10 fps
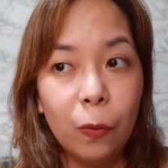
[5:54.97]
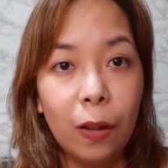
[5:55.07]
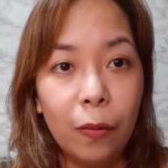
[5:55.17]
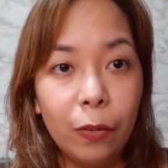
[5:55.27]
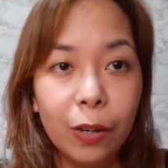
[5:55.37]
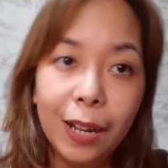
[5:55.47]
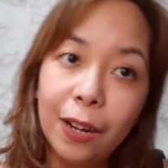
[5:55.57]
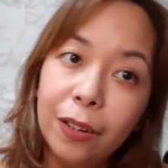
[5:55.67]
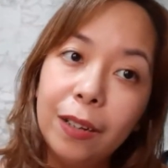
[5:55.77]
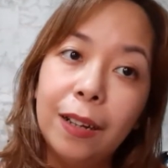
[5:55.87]
to have your
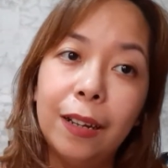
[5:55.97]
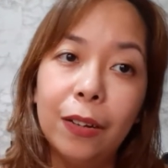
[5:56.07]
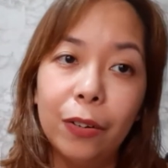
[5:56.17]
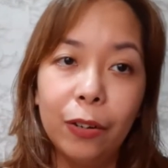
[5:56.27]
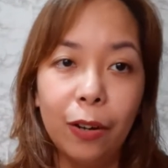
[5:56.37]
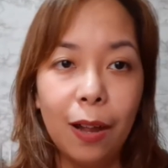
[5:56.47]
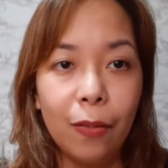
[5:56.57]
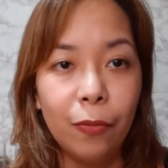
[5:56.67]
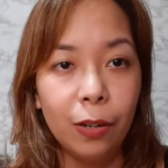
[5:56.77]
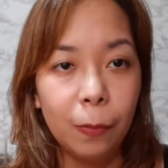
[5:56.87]
hair done or you
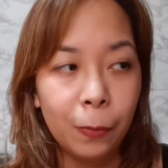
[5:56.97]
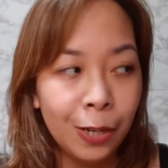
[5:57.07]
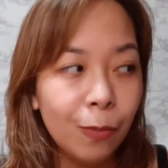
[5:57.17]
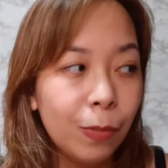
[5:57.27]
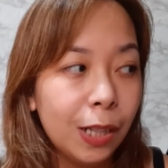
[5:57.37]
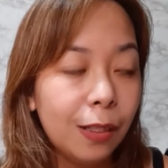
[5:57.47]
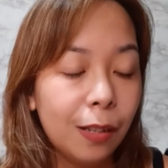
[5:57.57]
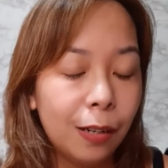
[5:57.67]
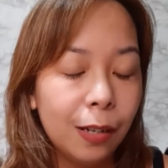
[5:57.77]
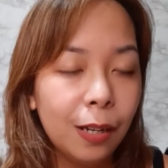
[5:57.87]
have your appointment
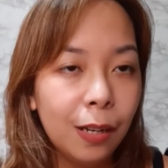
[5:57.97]
done.